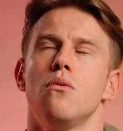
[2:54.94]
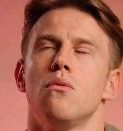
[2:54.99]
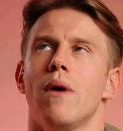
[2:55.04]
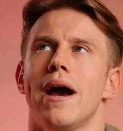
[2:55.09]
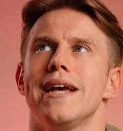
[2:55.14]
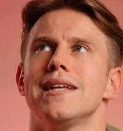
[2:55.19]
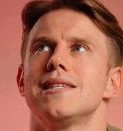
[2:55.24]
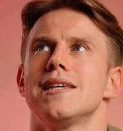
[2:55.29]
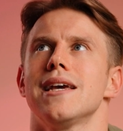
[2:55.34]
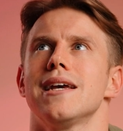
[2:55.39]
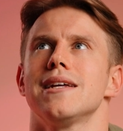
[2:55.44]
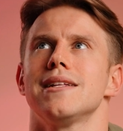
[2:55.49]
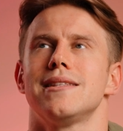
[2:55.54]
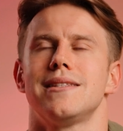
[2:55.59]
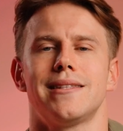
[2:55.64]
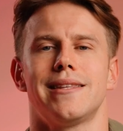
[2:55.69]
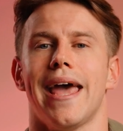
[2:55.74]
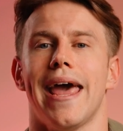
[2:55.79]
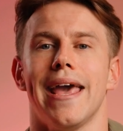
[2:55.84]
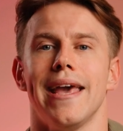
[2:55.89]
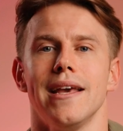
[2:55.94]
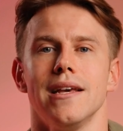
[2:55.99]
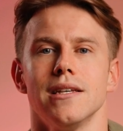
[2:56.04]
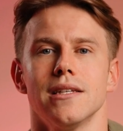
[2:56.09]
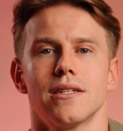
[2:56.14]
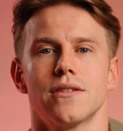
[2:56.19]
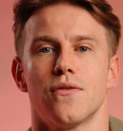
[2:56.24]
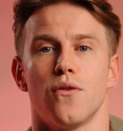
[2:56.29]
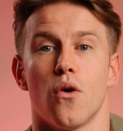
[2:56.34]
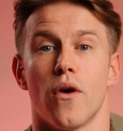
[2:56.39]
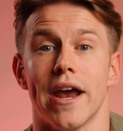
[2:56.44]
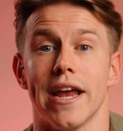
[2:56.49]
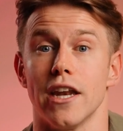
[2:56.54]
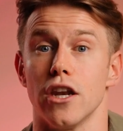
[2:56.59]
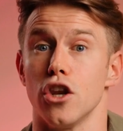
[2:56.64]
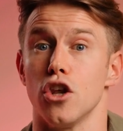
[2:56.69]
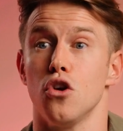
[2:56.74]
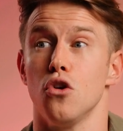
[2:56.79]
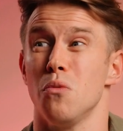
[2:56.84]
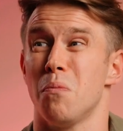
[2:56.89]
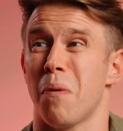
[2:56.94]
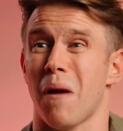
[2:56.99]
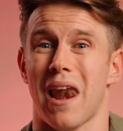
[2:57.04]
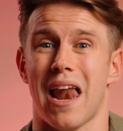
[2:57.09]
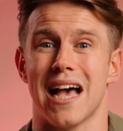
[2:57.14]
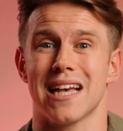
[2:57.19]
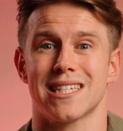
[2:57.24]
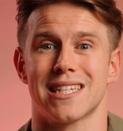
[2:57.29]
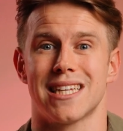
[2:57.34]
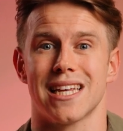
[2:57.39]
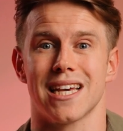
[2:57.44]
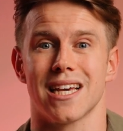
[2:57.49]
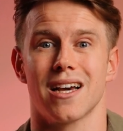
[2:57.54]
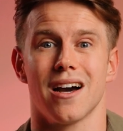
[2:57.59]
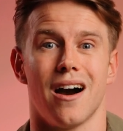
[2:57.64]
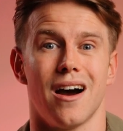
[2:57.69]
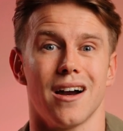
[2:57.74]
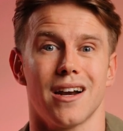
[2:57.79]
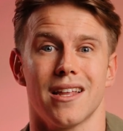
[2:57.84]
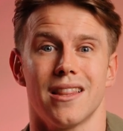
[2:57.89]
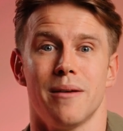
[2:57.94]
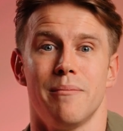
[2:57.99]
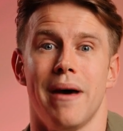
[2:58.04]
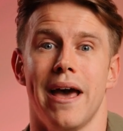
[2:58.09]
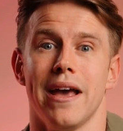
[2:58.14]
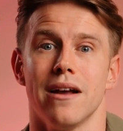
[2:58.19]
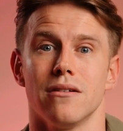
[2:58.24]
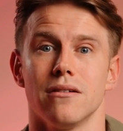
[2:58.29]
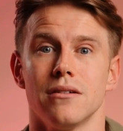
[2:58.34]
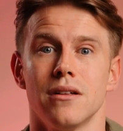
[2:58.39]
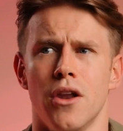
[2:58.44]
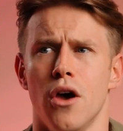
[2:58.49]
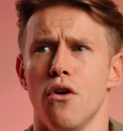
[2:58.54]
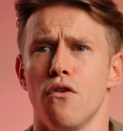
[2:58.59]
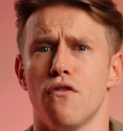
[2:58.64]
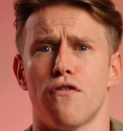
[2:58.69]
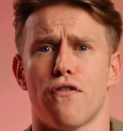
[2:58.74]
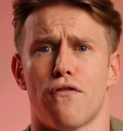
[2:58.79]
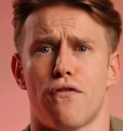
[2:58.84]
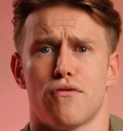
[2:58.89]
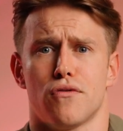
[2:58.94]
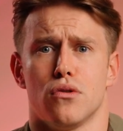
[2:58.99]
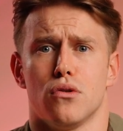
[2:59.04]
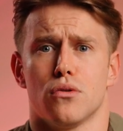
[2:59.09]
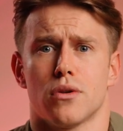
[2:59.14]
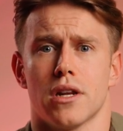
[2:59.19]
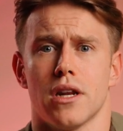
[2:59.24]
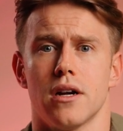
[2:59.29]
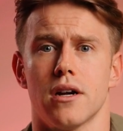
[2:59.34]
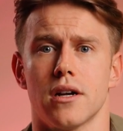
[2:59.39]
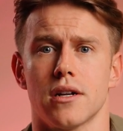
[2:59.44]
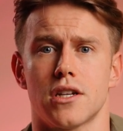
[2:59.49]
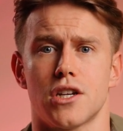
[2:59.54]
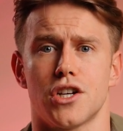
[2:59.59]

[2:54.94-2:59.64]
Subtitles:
waiting days for a new plastic card in the mail. No fraud alerts